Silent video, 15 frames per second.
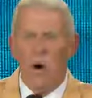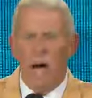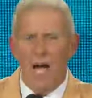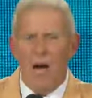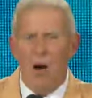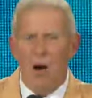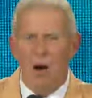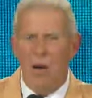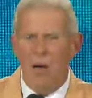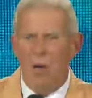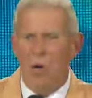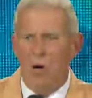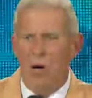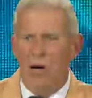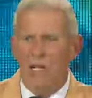how hard it
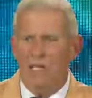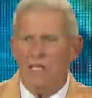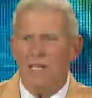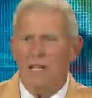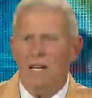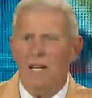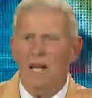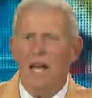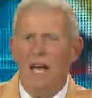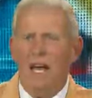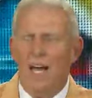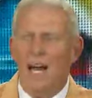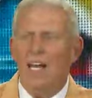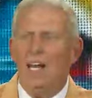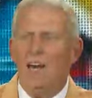was, and
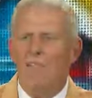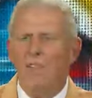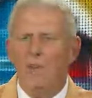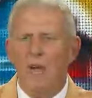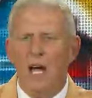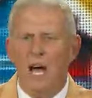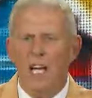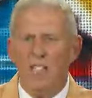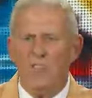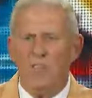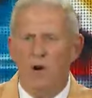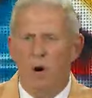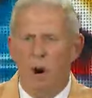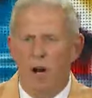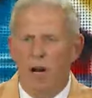I love you guys
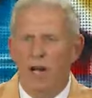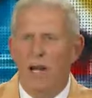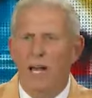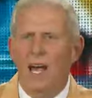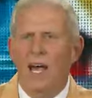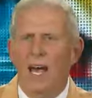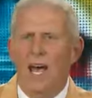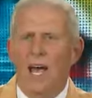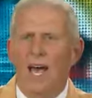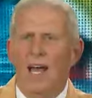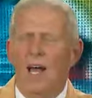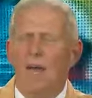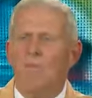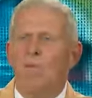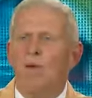for it, and
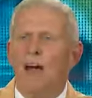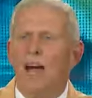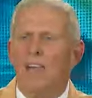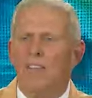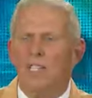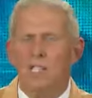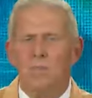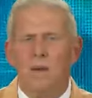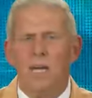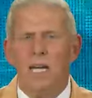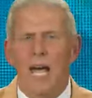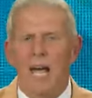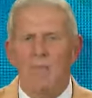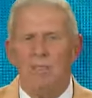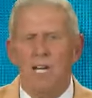I'm proud that you
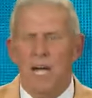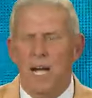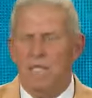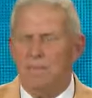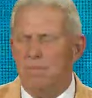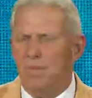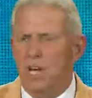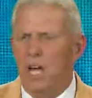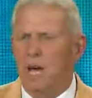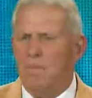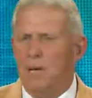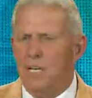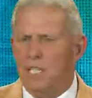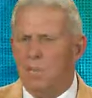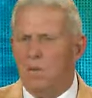became
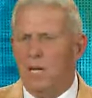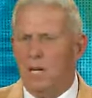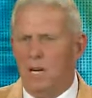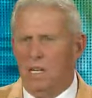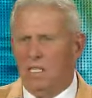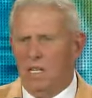champions because